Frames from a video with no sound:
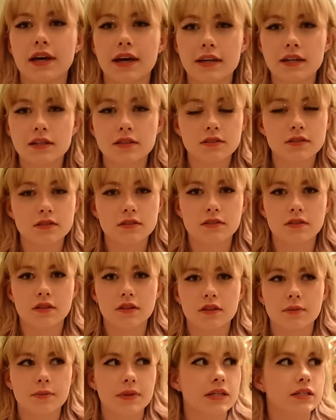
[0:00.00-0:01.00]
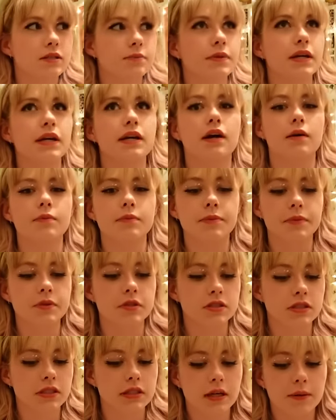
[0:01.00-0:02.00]
lighting is not the best, but I can't be
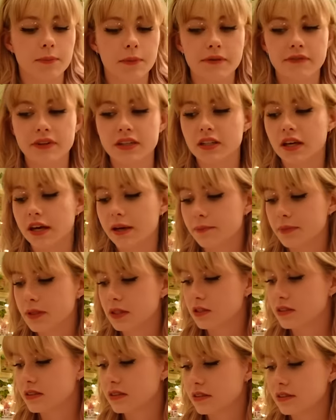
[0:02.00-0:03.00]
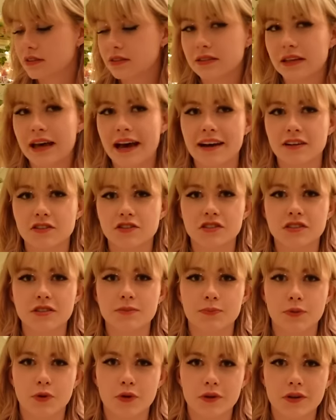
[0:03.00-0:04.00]
bothered setting up my ring light because it's actually
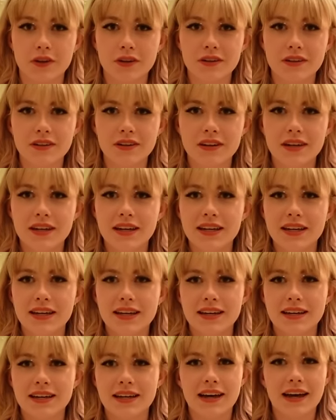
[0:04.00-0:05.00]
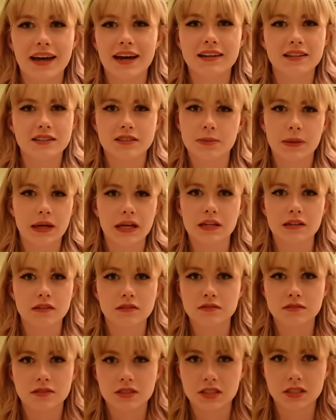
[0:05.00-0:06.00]
broken and it's pain
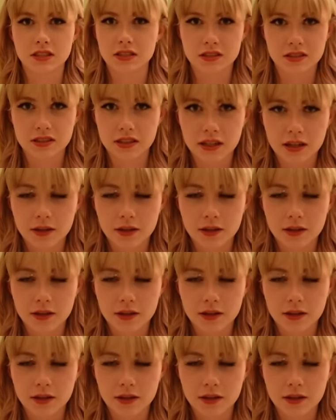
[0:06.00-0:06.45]
to just set